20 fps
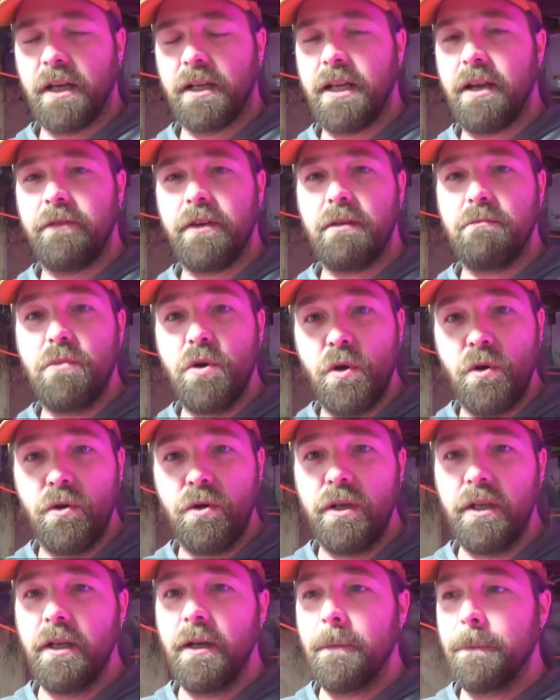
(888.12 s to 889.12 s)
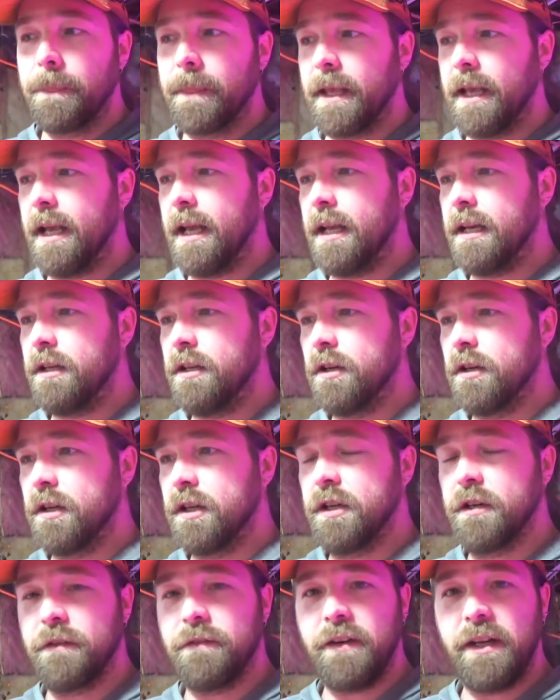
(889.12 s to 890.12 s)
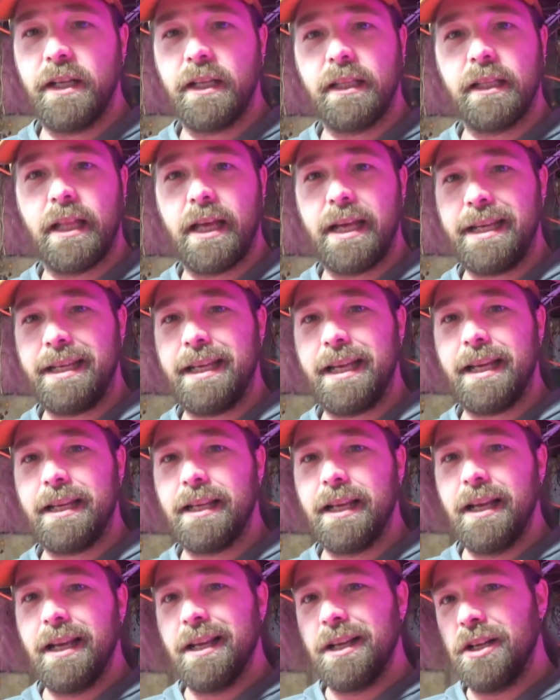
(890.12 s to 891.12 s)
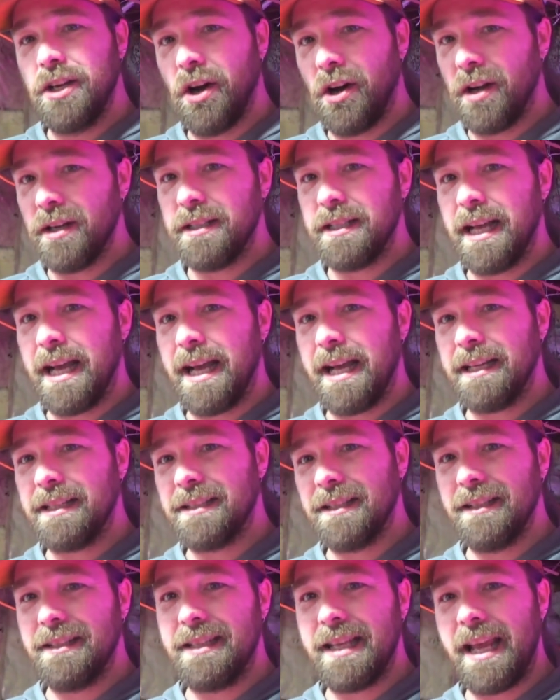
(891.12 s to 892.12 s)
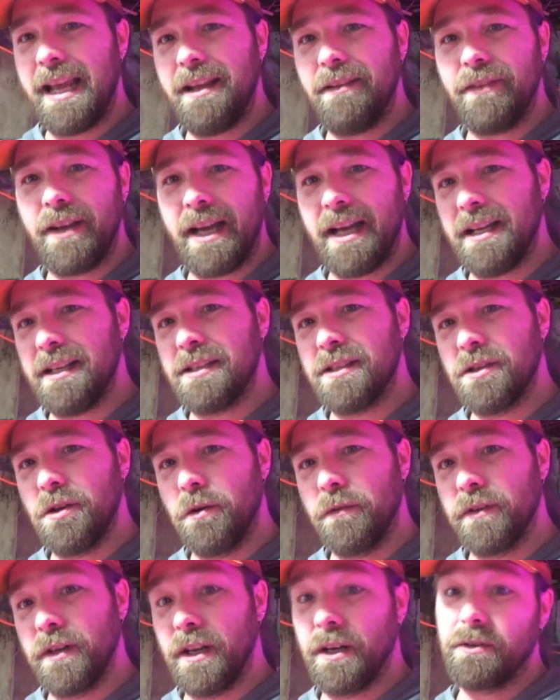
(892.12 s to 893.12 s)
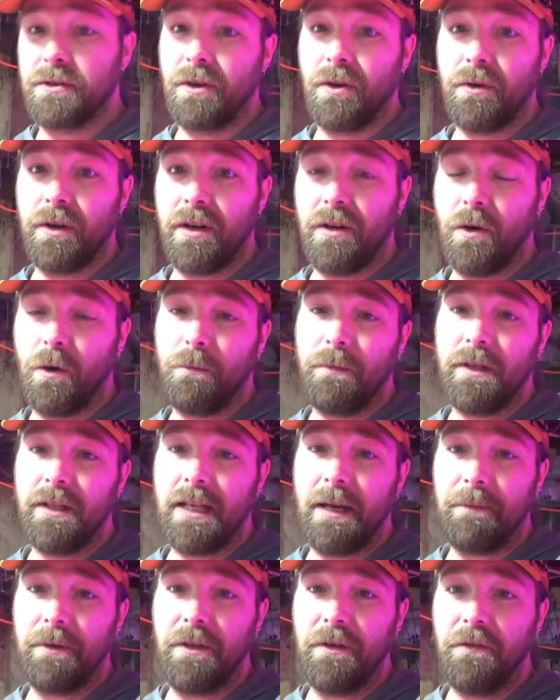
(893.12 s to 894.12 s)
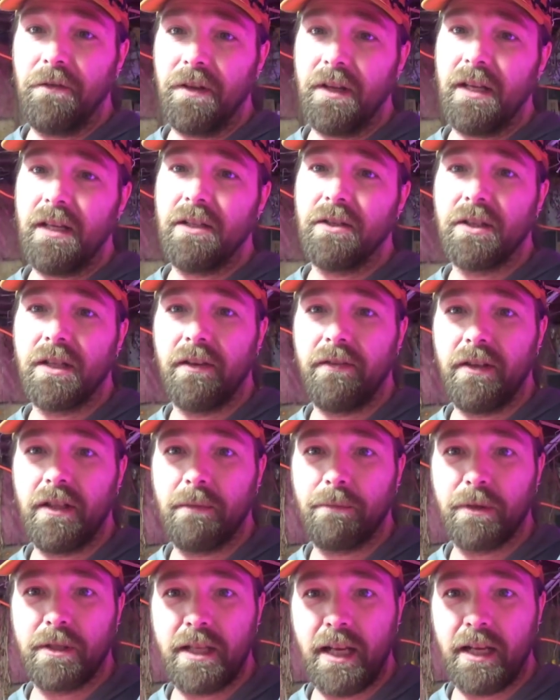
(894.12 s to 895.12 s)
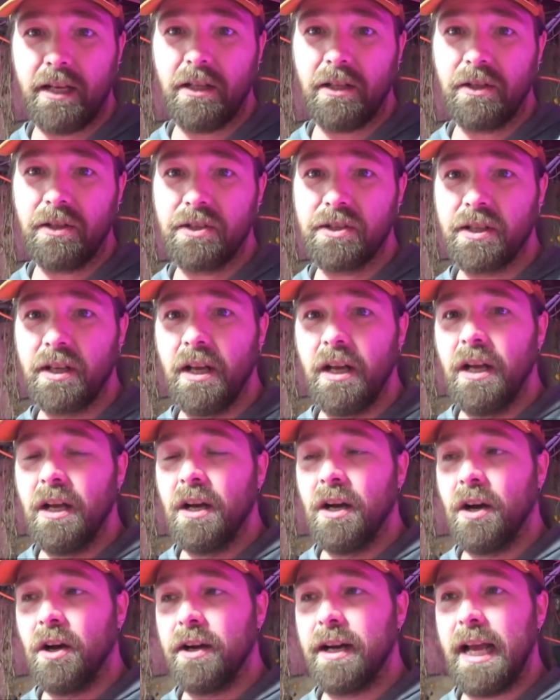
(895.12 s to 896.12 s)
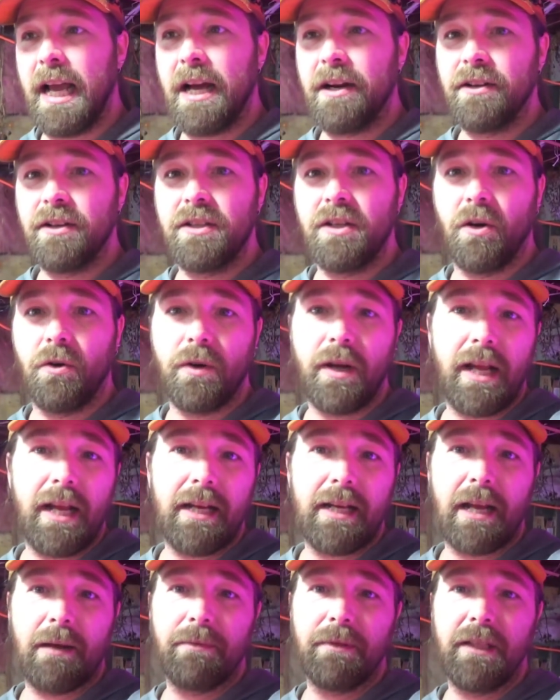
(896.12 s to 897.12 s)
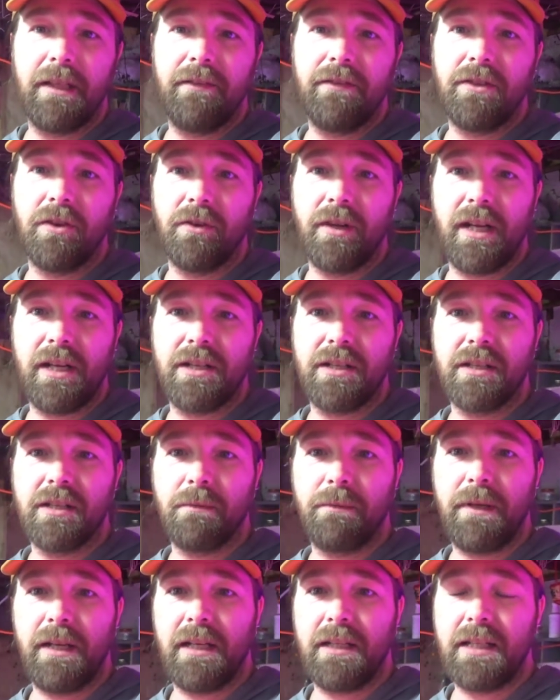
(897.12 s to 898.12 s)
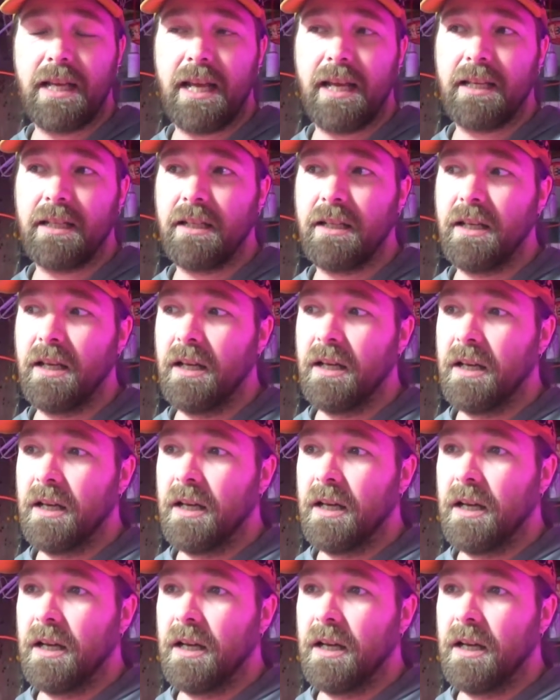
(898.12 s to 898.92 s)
a giving mood and you're, you're feeling like it, contact Dave S. over at Grown at Home and WV. He'll give you the particulars on how to donate. I believe donations are being taken